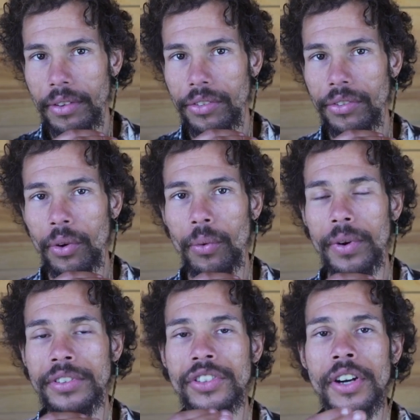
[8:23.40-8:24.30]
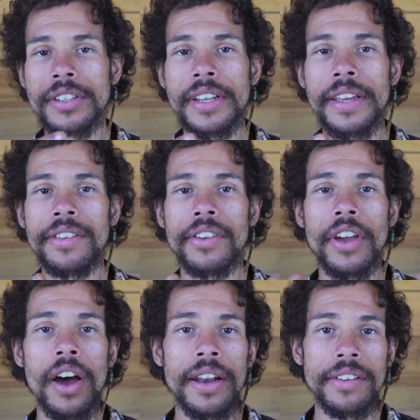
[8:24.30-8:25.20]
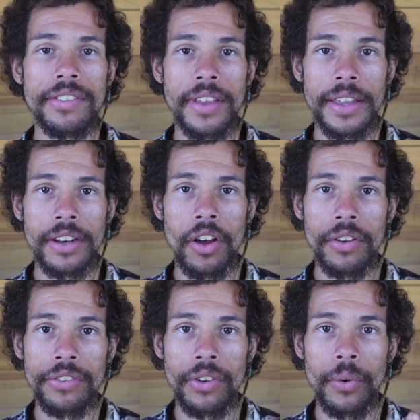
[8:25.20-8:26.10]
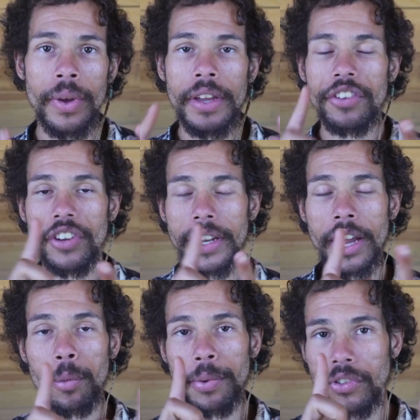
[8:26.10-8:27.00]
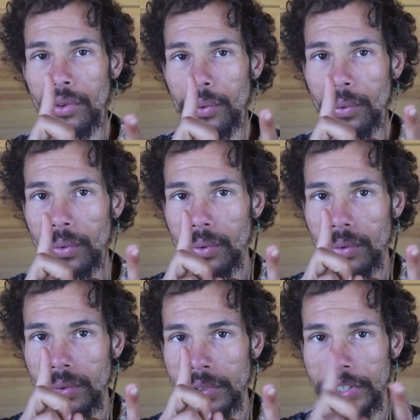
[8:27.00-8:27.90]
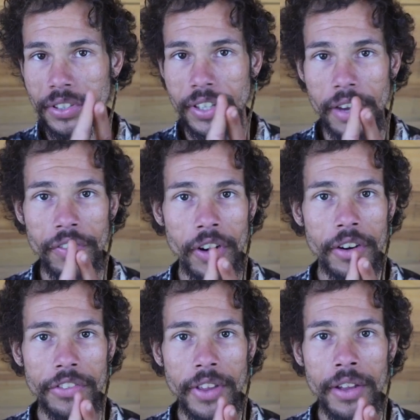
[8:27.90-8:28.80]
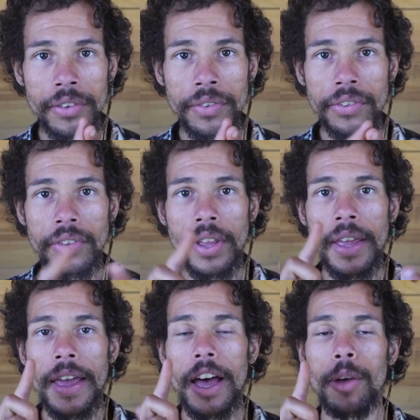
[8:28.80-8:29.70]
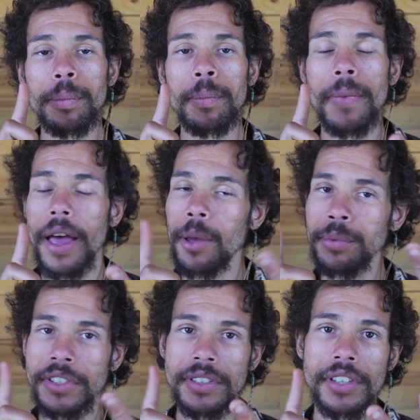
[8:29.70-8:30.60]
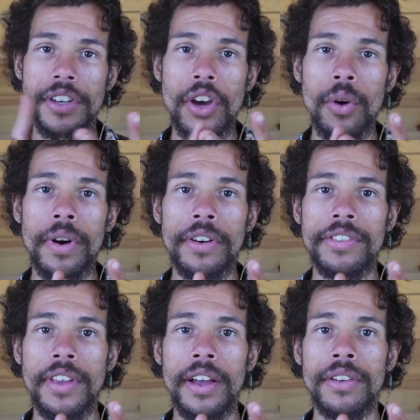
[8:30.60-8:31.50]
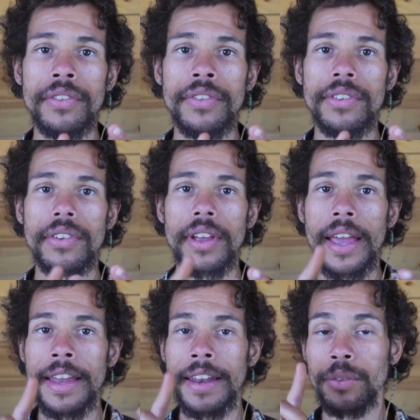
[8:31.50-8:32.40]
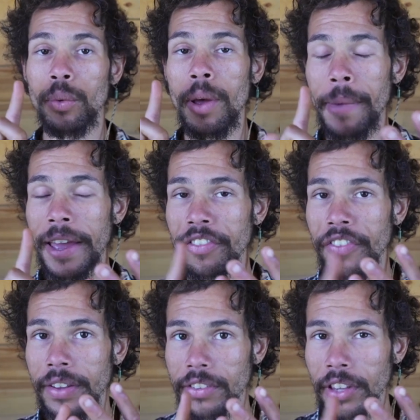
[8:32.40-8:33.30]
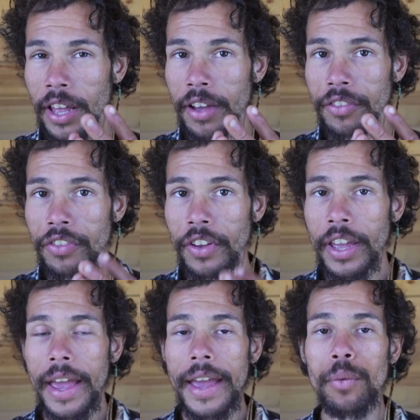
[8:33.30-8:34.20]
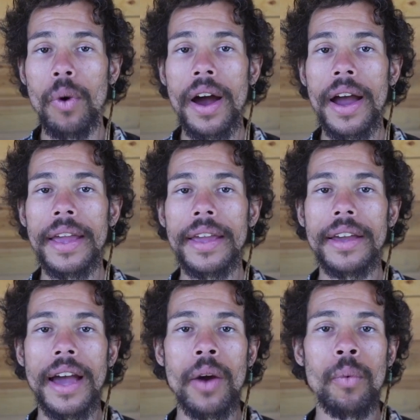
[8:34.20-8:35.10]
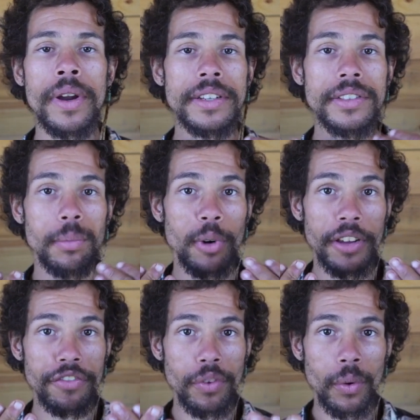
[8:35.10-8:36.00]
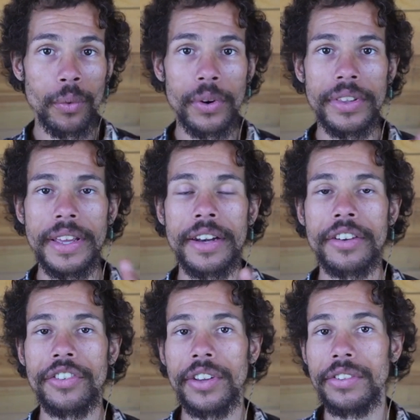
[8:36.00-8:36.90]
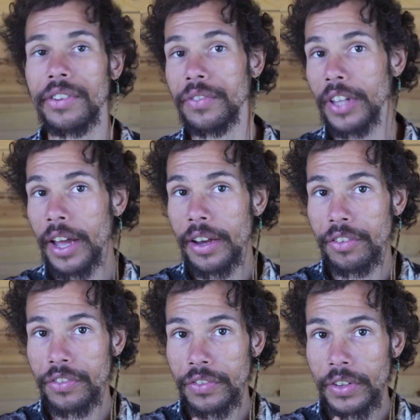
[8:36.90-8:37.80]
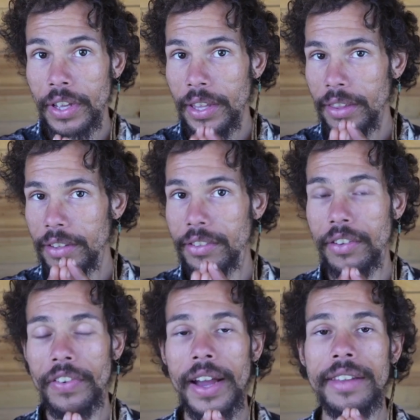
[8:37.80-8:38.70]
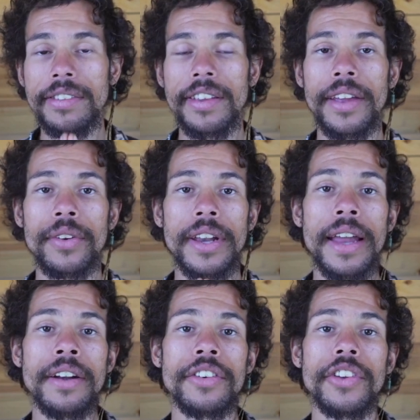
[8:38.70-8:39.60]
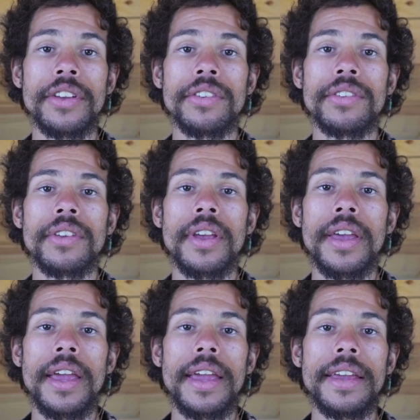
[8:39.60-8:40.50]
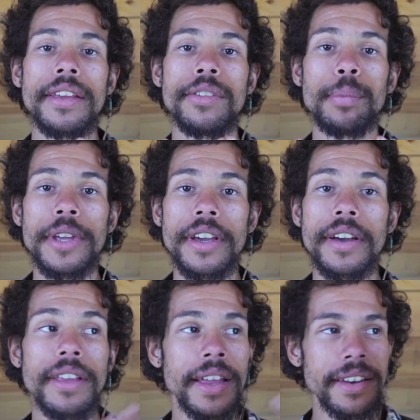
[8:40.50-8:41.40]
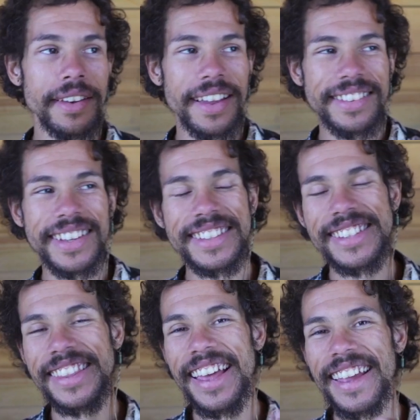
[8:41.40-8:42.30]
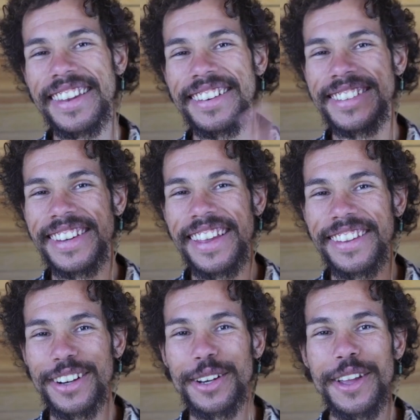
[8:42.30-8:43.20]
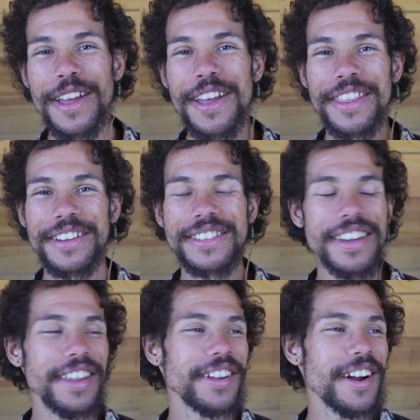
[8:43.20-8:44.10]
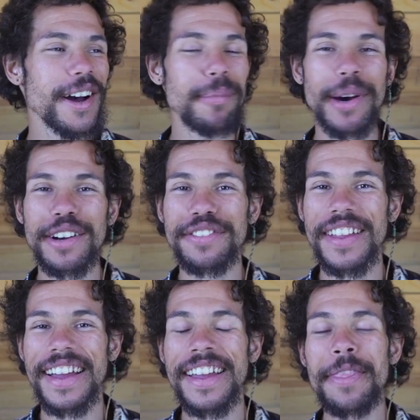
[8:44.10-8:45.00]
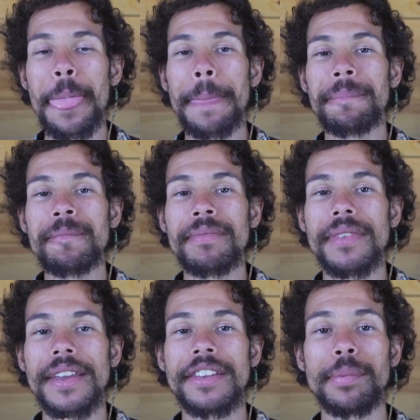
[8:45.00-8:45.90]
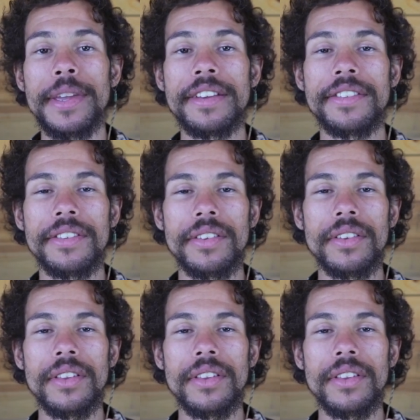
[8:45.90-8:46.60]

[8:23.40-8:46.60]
So Astarte is a goddess that can also she can help us to discover ourselves, help helps us to know ourselves, and as well manifest love. And why I wanted to bring forward the energies of love these divine sacred energies is because and as i said that there's another there's another uh, butterfly is because